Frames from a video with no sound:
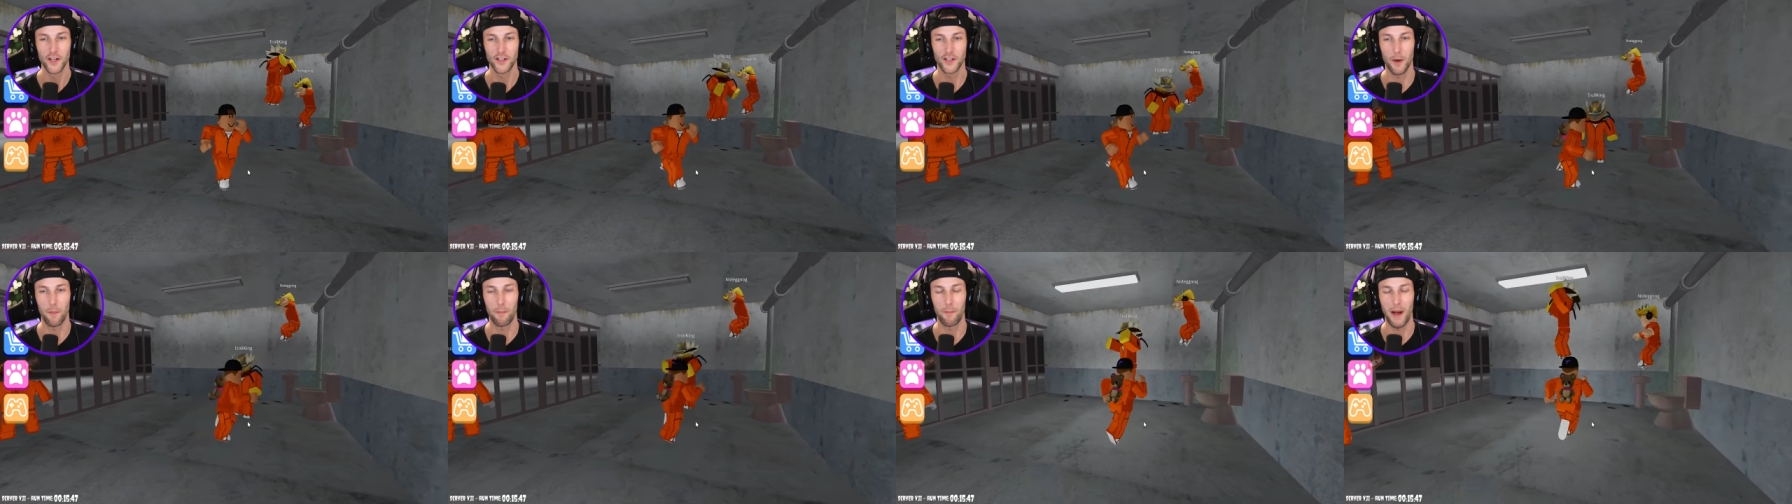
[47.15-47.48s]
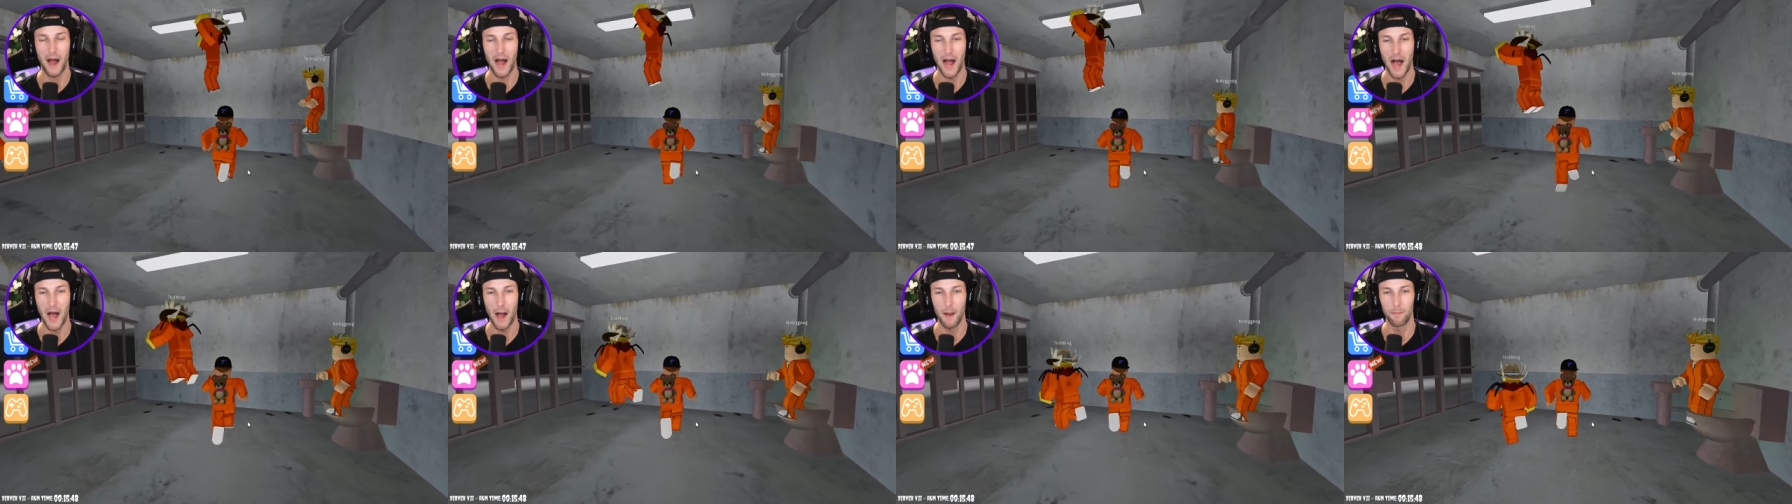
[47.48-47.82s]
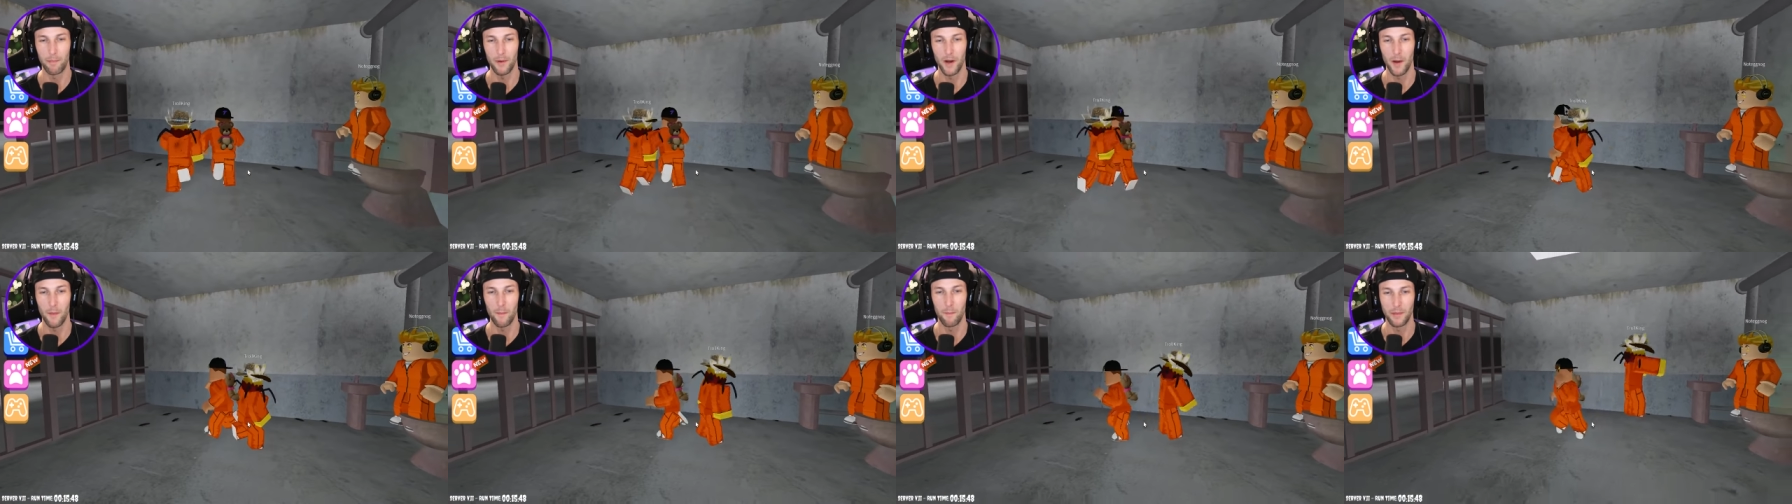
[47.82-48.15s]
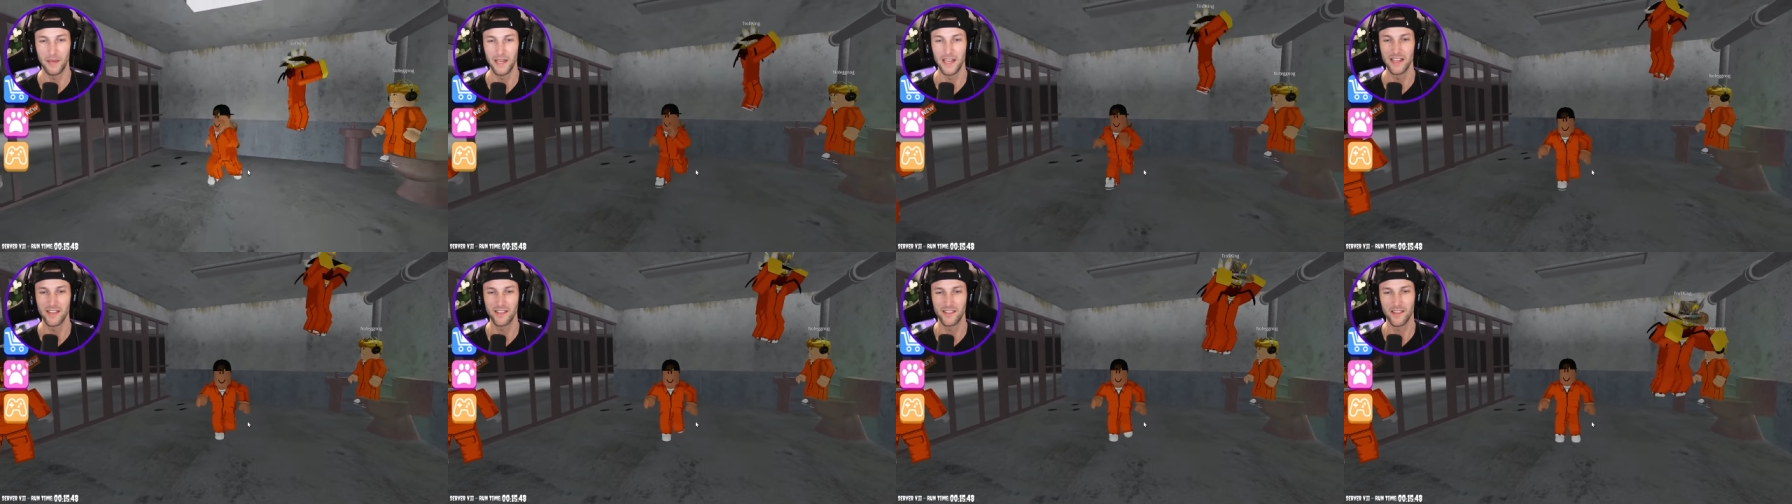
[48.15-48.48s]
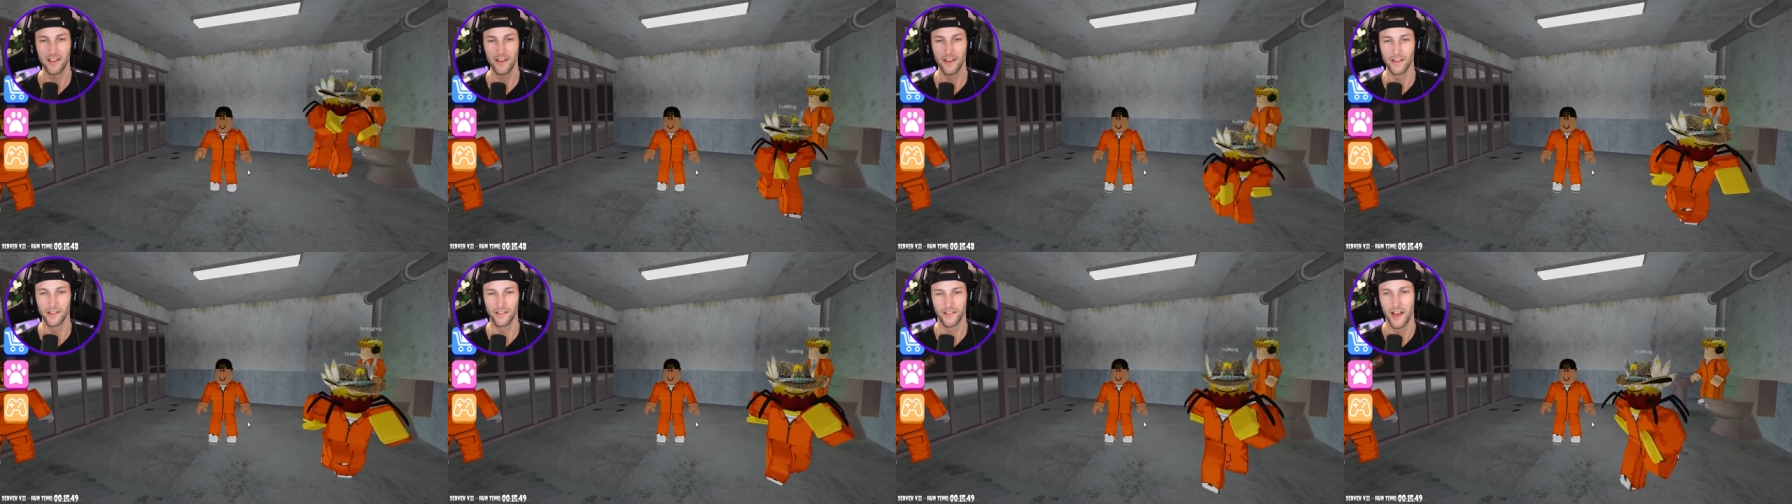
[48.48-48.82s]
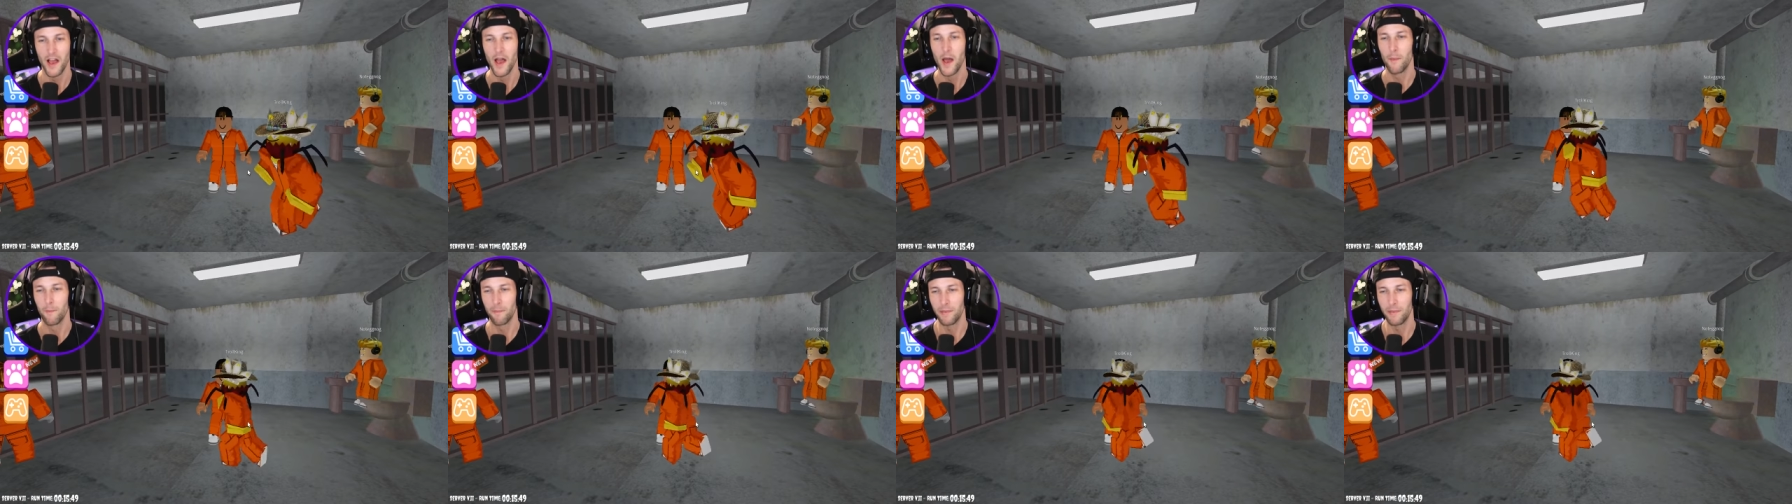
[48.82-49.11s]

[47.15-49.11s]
to Papa Pizza's